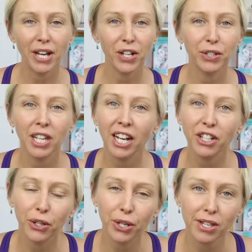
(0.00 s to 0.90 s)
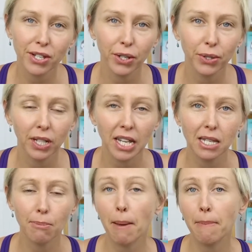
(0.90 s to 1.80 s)
My online yoga circle
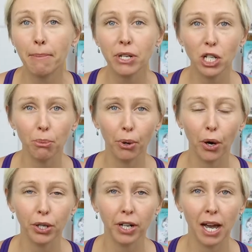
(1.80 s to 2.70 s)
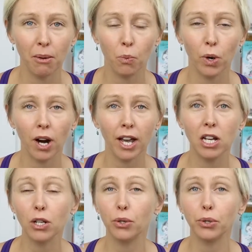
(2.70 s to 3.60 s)
is my membership program where I
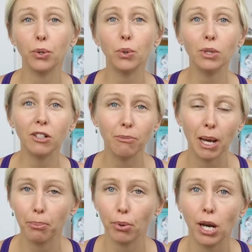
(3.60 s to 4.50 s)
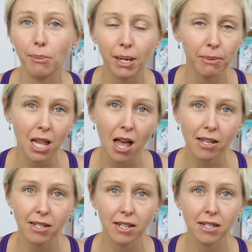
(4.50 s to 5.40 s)
include all of my premium
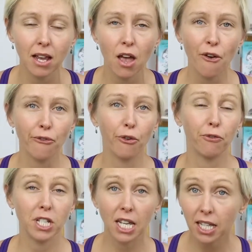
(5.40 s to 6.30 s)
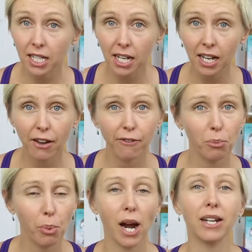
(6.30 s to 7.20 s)
classes for fertility, for
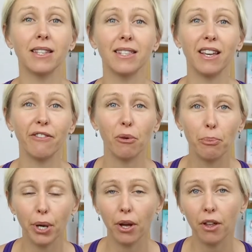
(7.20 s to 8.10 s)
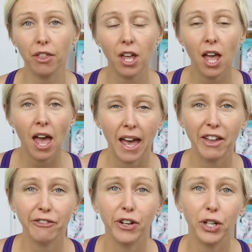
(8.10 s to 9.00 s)
pregnancy, for birth,
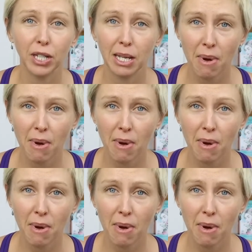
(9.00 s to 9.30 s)
and for early